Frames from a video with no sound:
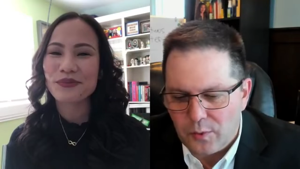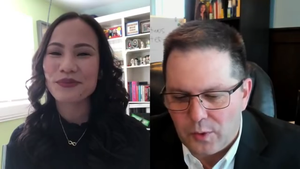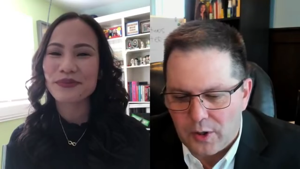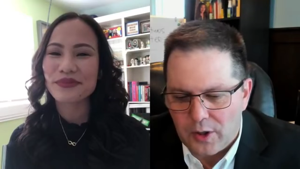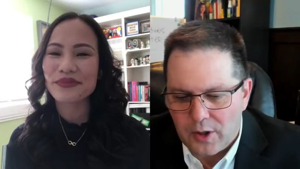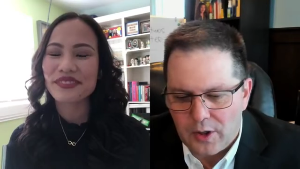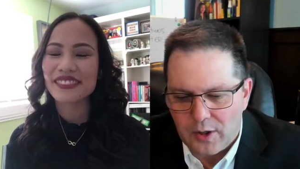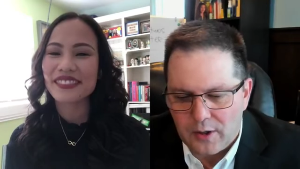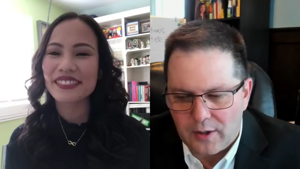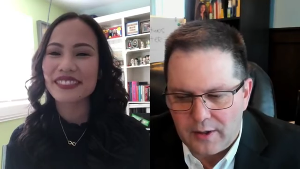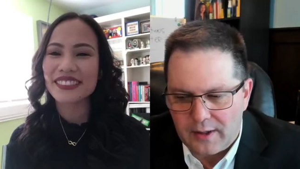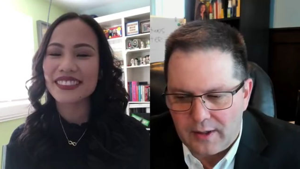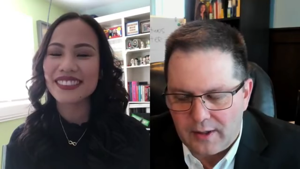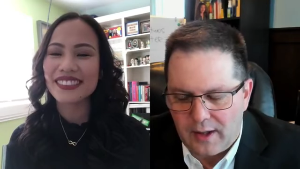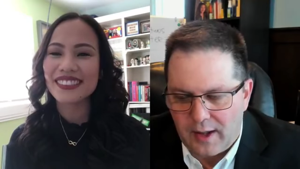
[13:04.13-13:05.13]
Speaker 1: were
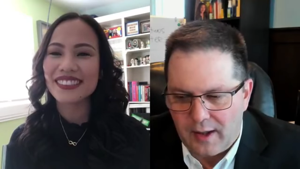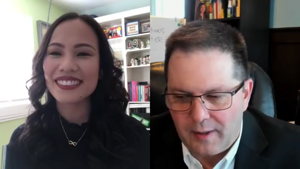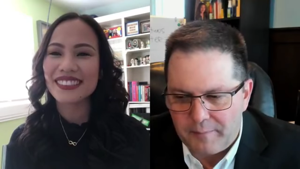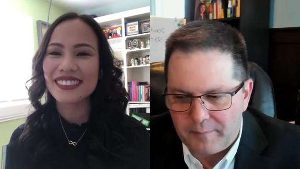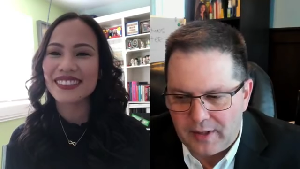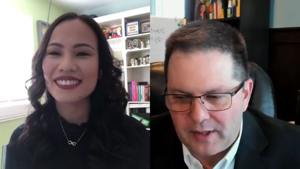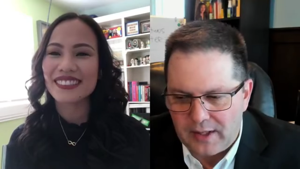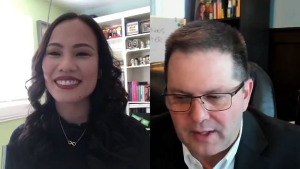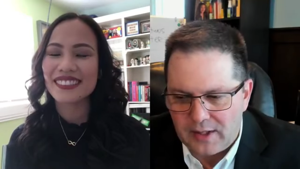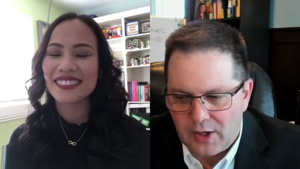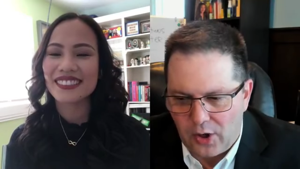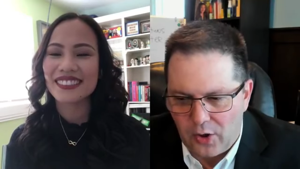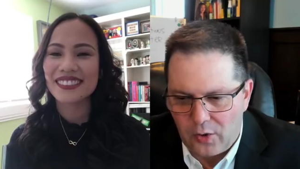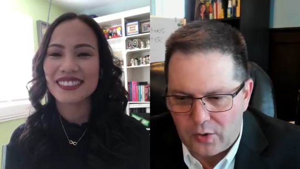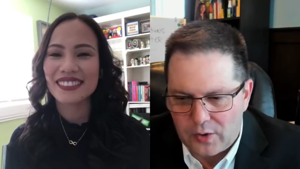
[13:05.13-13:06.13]
um, in
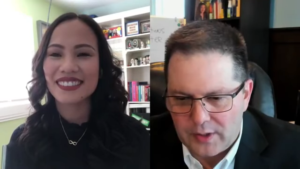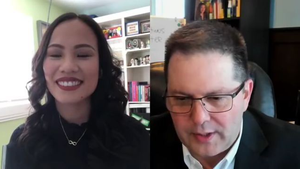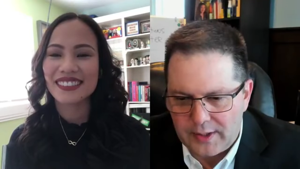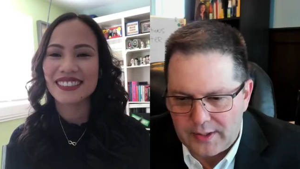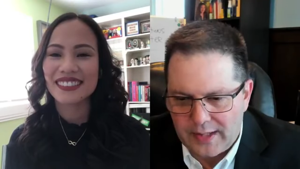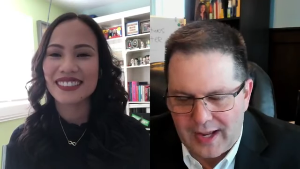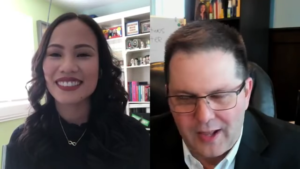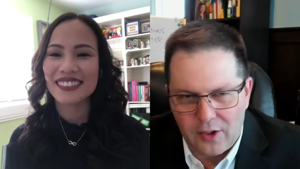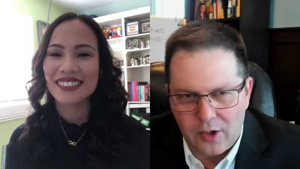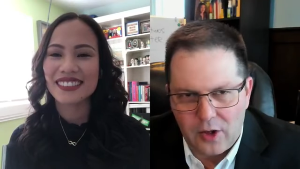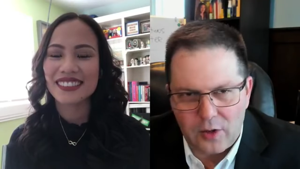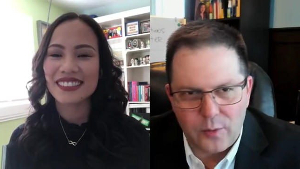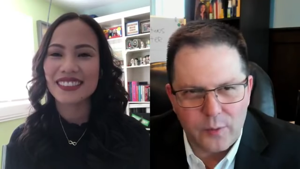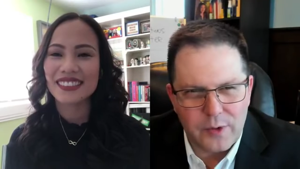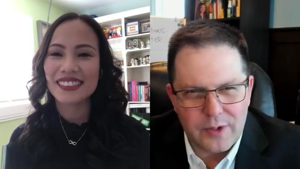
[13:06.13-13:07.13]
Oakland. How
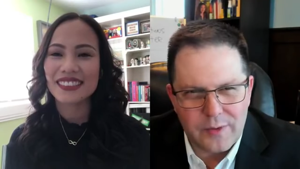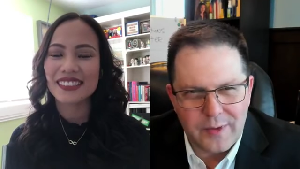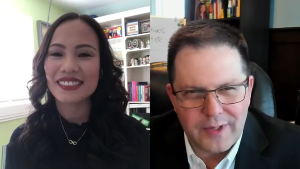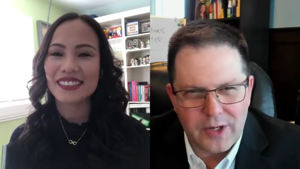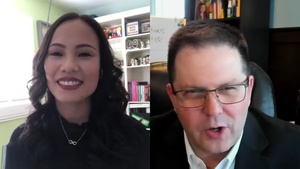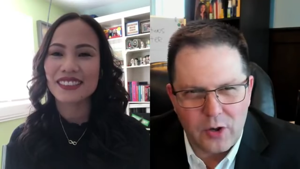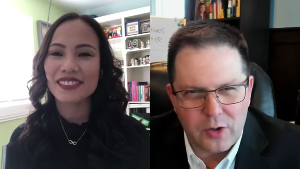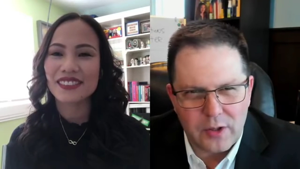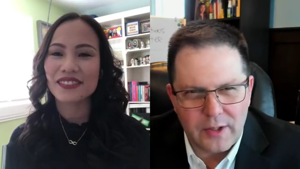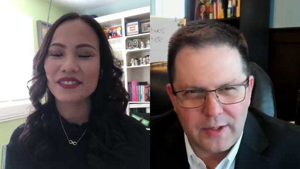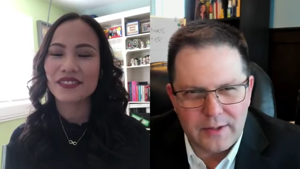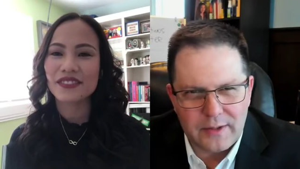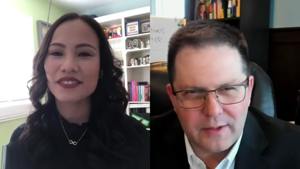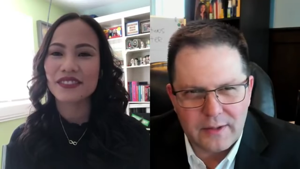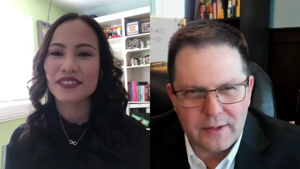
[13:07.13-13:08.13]
long were you in
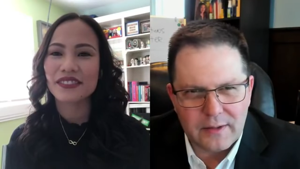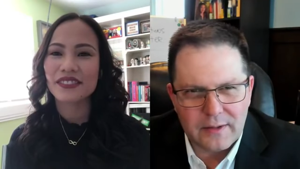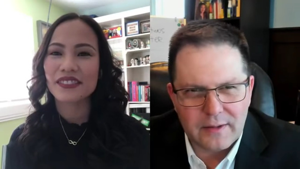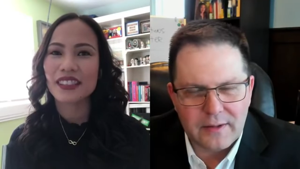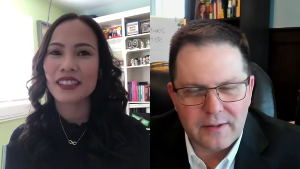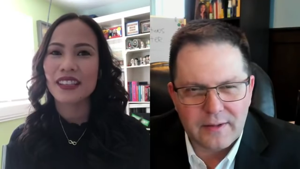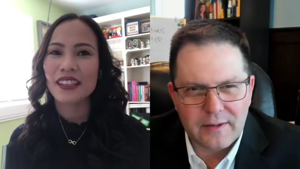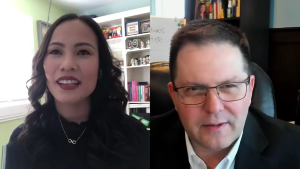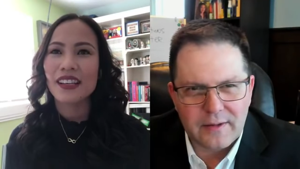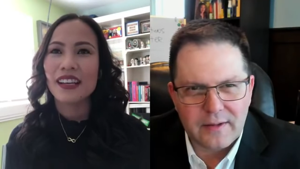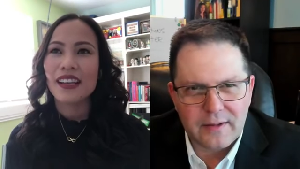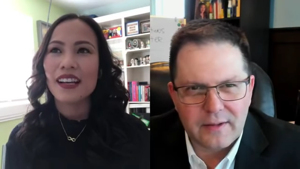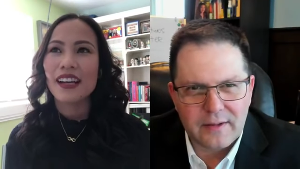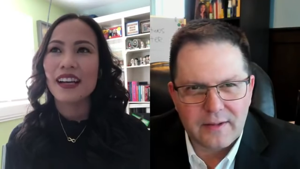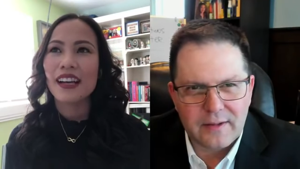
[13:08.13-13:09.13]
Oakland?
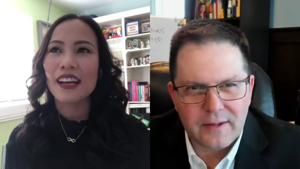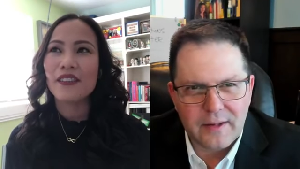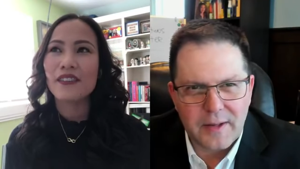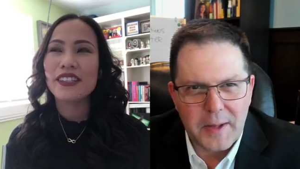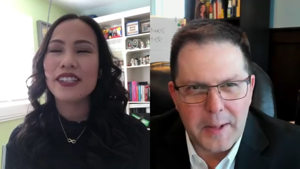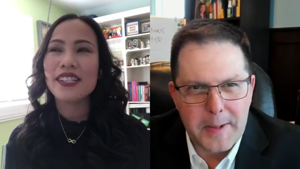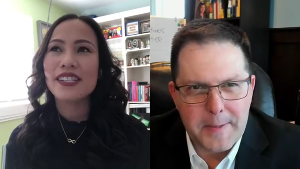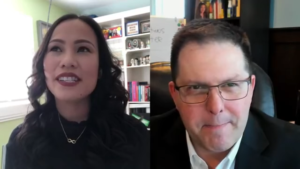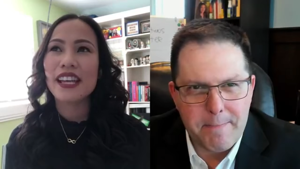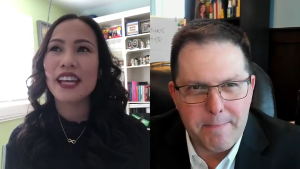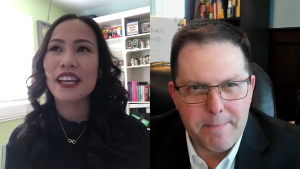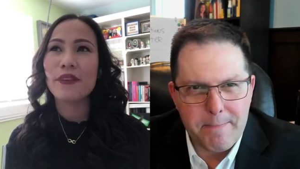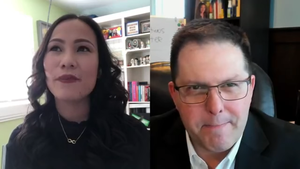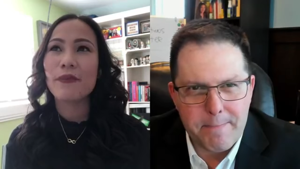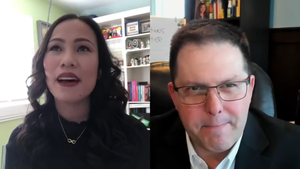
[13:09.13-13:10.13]
Speaker 2: I would
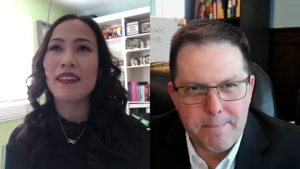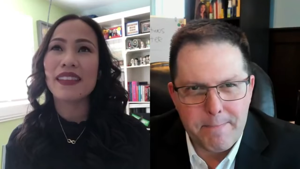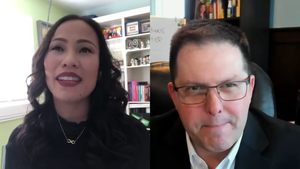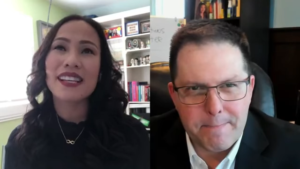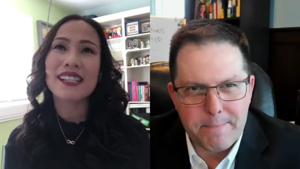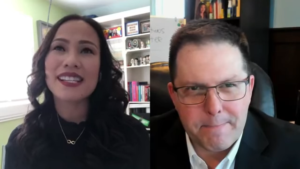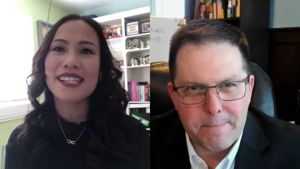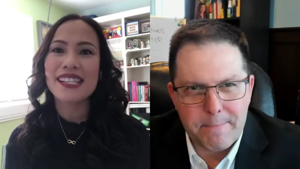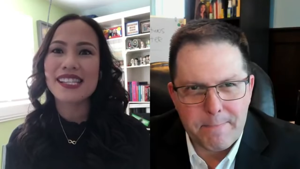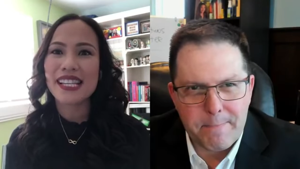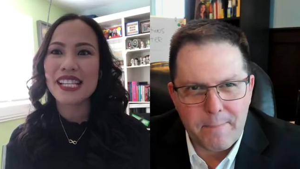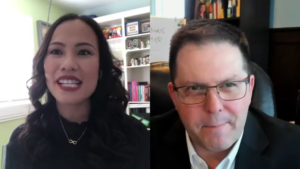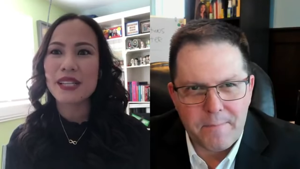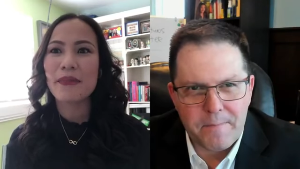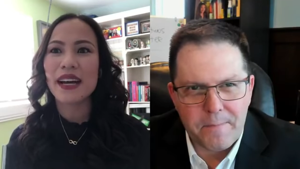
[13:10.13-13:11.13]
say about less than
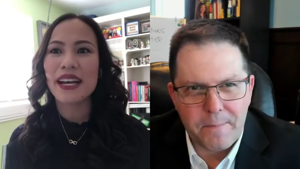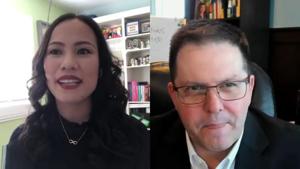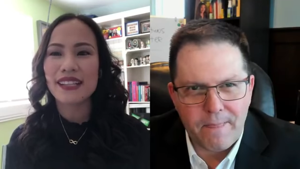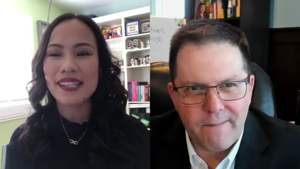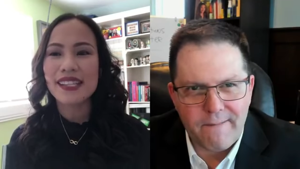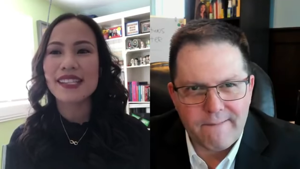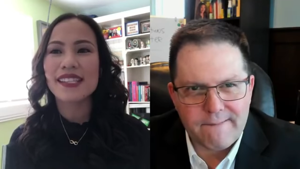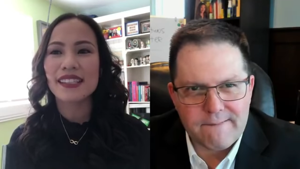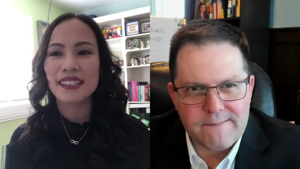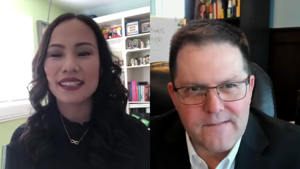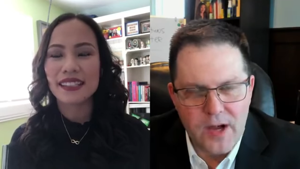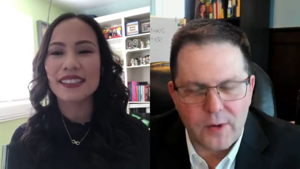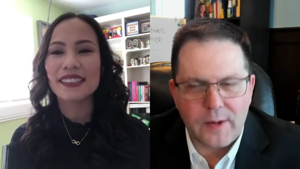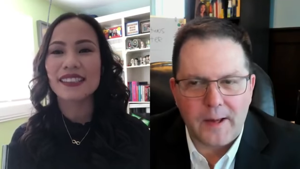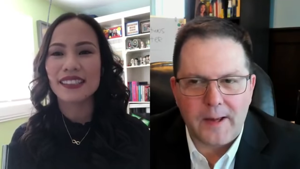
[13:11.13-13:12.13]
six months.
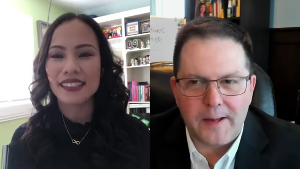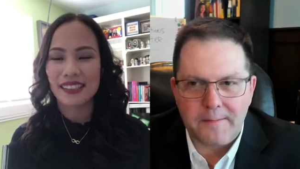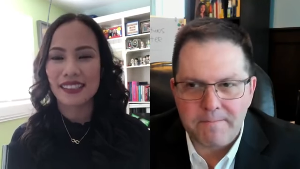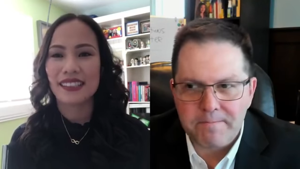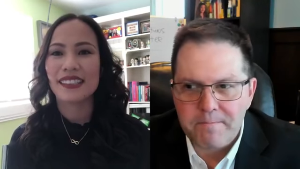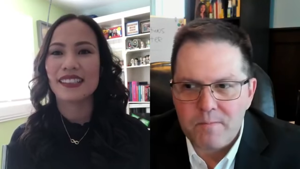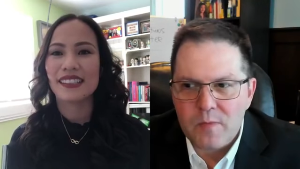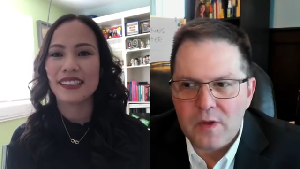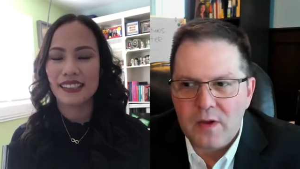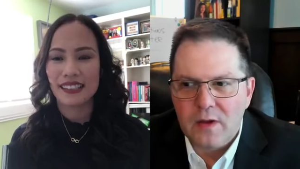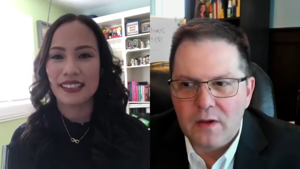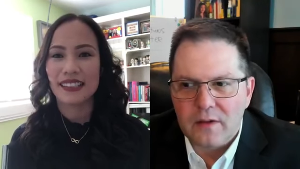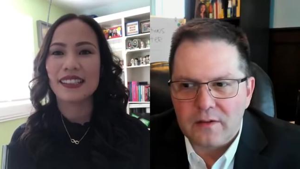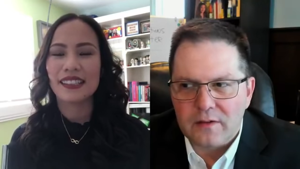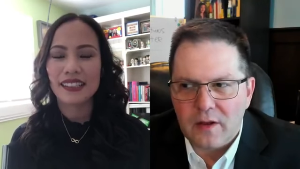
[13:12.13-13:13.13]
Speaker 1: Okay.
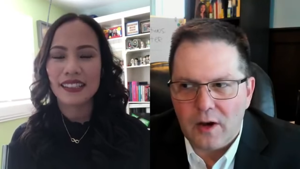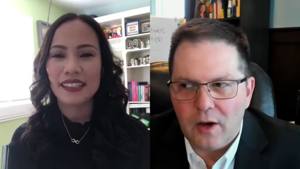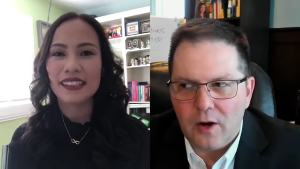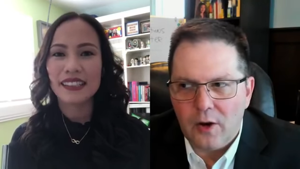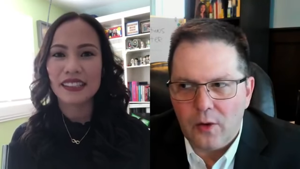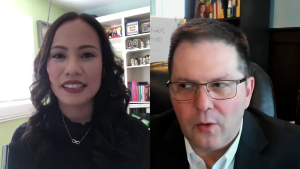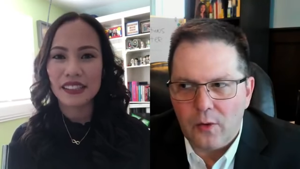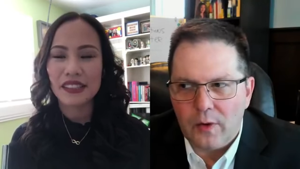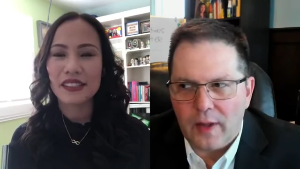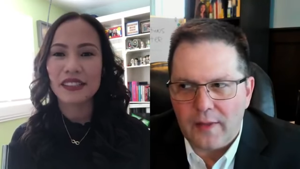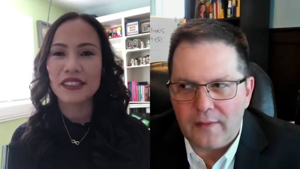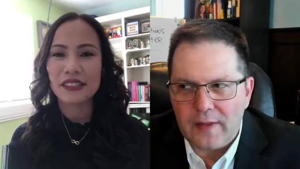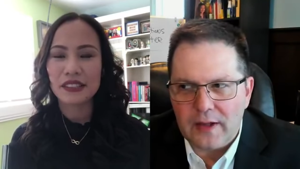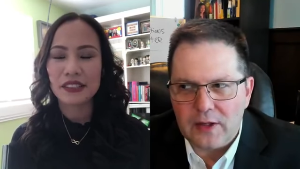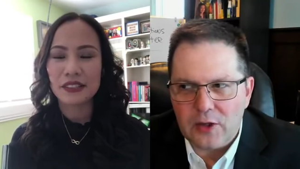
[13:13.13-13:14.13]
So, and
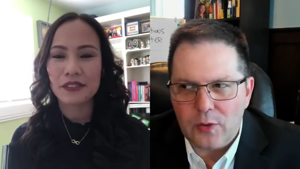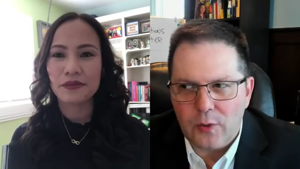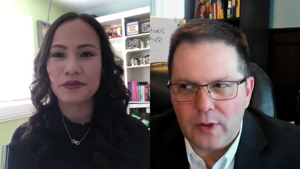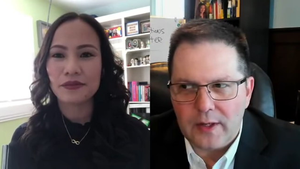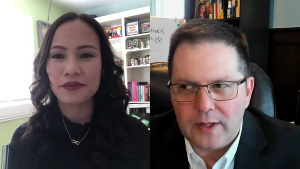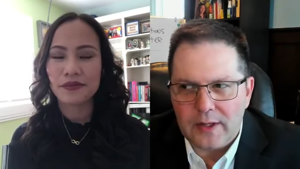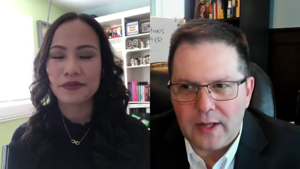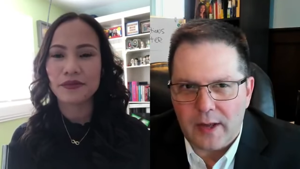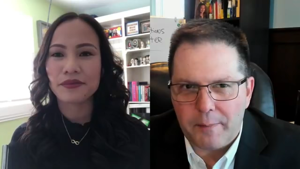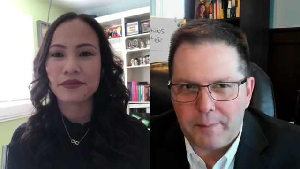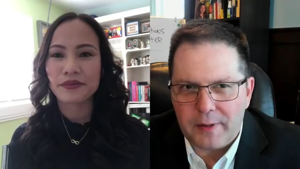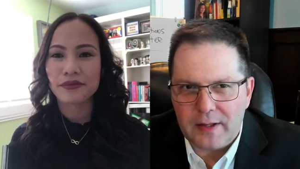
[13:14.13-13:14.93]
then you ended up